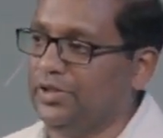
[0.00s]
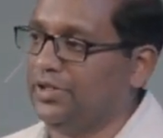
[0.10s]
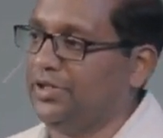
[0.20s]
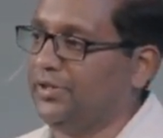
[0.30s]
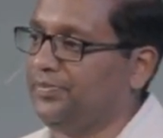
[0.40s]

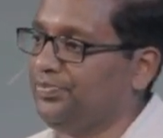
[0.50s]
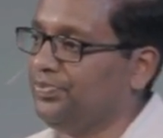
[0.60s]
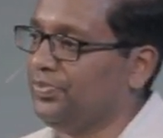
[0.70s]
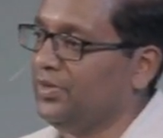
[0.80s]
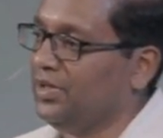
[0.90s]
He's
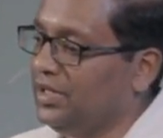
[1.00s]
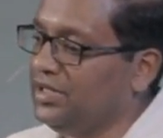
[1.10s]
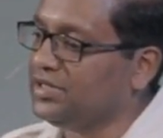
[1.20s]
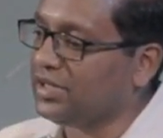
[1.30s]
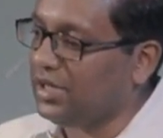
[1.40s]

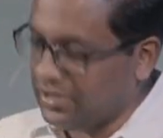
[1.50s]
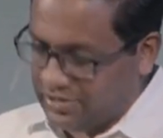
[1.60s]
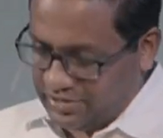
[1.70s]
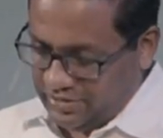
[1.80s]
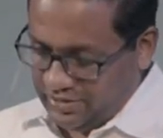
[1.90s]
unchangeably good.
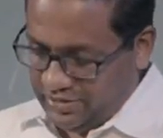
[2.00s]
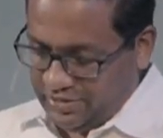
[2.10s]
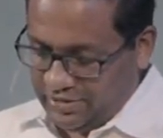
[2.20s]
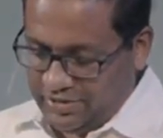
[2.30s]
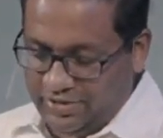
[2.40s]

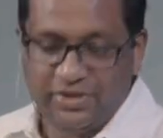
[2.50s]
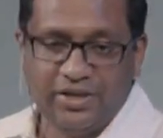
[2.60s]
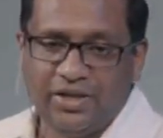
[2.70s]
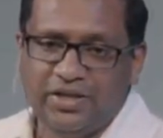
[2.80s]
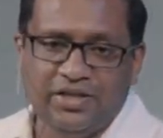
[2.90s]
God will
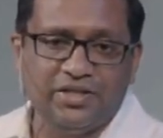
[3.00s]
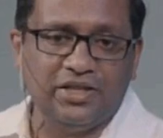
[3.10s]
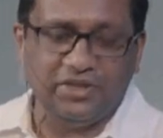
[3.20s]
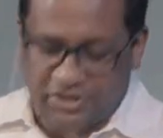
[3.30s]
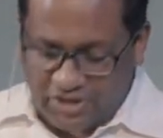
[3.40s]
never
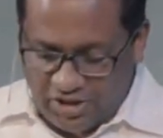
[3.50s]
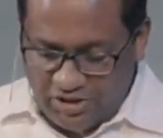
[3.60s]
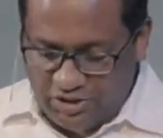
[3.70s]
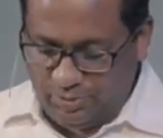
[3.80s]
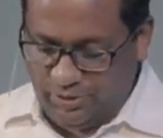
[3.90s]
not be good.
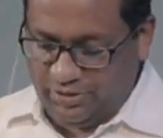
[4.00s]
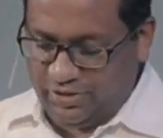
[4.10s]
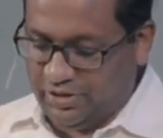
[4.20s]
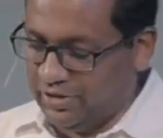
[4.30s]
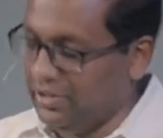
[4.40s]
God
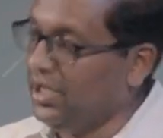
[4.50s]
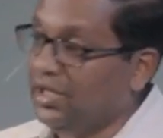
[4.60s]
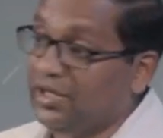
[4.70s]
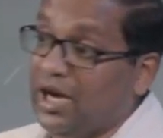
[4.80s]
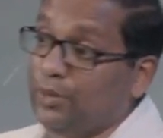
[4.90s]
could never
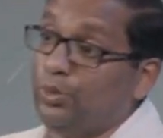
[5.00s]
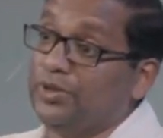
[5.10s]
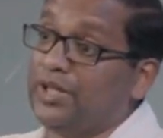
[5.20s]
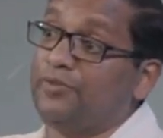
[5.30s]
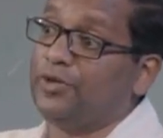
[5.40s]
be
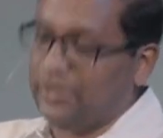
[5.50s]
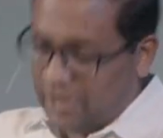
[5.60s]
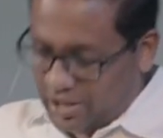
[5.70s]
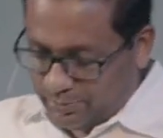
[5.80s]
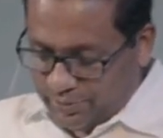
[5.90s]
less than
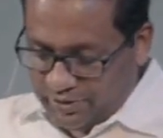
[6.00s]
good.